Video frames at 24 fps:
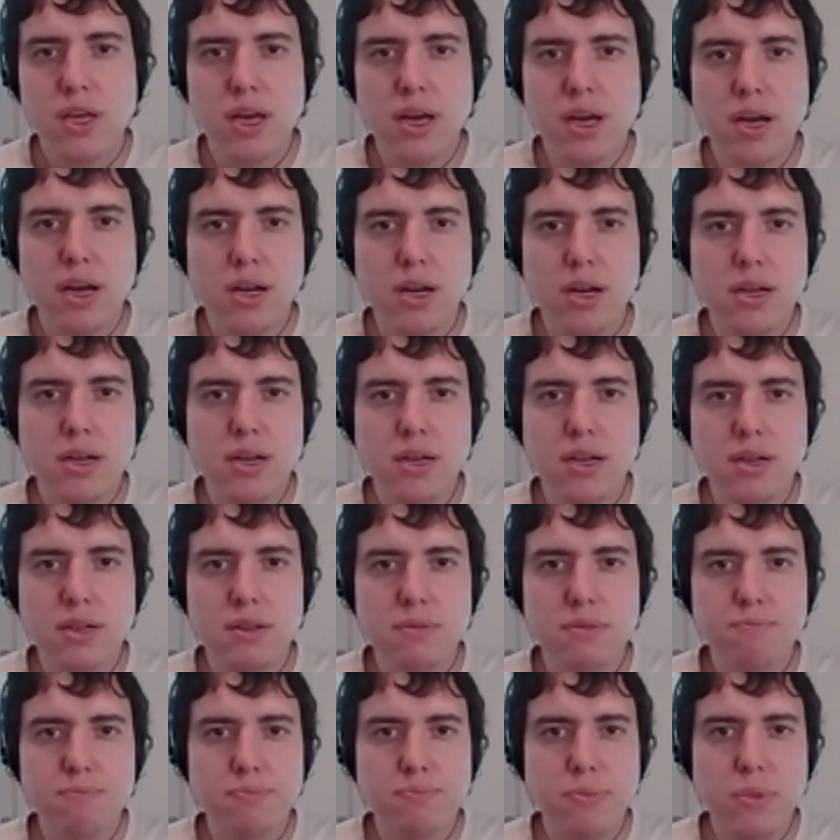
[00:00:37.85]

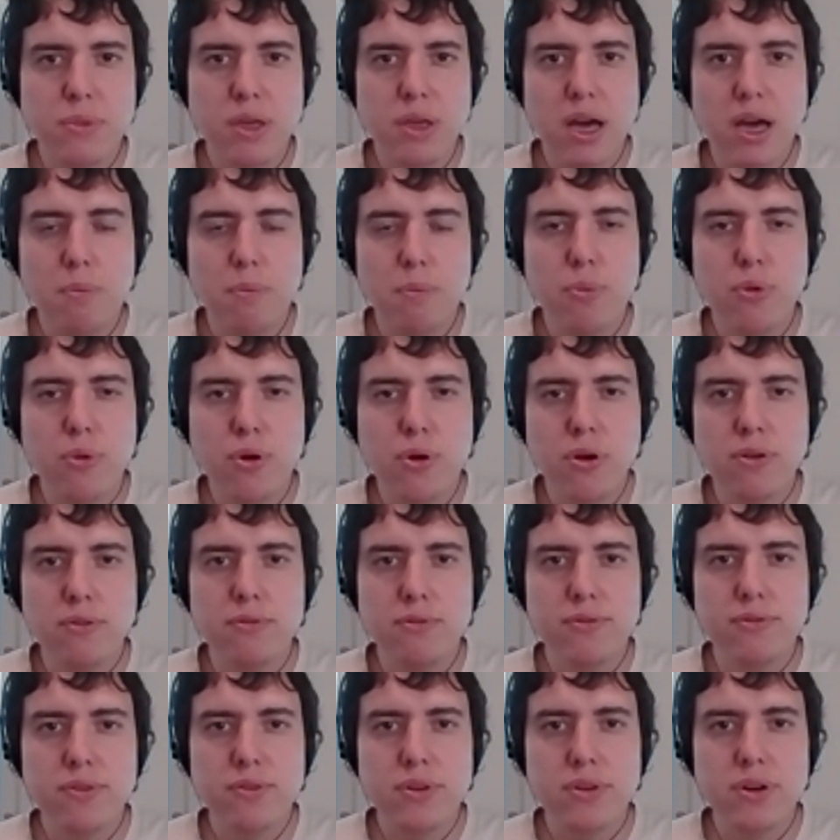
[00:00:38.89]
are above